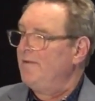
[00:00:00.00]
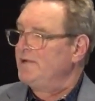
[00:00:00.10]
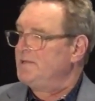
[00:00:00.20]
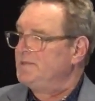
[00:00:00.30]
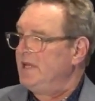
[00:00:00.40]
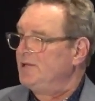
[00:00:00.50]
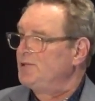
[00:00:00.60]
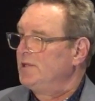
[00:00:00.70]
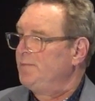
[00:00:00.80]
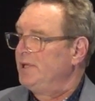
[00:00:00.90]
for
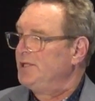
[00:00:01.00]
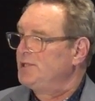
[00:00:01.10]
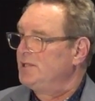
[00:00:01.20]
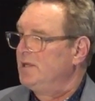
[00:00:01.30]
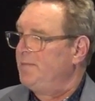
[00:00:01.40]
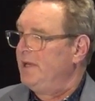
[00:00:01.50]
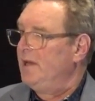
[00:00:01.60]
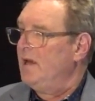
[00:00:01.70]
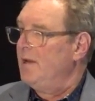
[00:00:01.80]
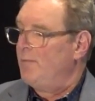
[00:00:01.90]
substantial completion to
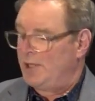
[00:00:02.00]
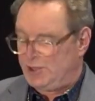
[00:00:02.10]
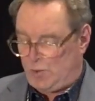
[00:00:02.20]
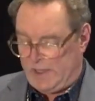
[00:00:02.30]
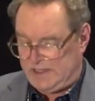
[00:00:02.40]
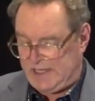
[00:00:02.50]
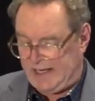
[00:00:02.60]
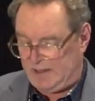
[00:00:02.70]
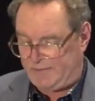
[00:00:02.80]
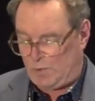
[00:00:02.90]
be March
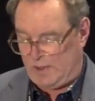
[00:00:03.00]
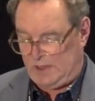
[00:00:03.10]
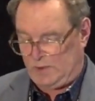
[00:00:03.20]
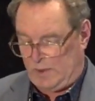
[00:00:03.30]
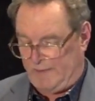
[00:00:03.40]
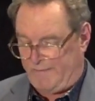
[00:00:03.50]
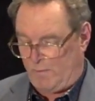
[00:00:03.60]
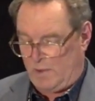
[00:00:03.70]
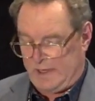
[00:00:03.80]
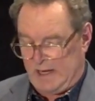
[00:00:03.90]
22nd of
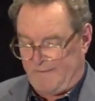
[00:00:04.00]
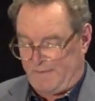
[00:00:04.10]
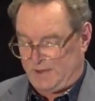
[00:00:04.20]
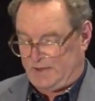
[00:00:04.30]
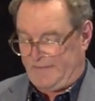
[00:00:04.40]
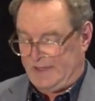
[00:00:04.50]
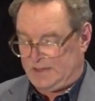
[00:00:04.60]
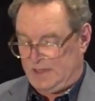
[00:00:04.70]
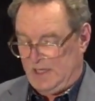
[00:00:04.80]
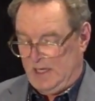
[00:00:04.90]
2024, and our first
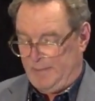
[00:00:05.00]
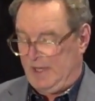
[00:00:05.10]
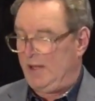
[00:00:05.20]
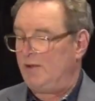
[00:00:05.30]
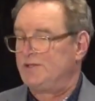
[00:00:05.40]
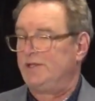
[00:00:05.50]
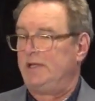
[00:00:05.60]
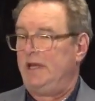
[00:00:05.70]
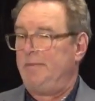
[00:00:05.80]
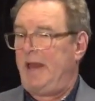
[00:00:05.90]
events being
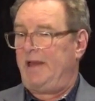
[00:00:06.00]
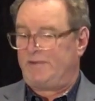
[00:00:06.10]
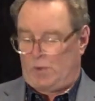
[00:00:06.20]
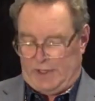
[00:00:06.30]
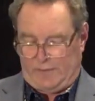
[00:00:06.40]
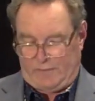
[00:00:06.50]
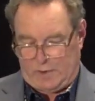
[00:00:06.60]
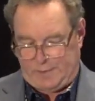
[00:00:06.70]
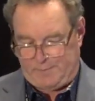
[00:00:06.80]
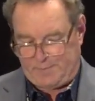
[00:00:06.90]
hosted in May of 24.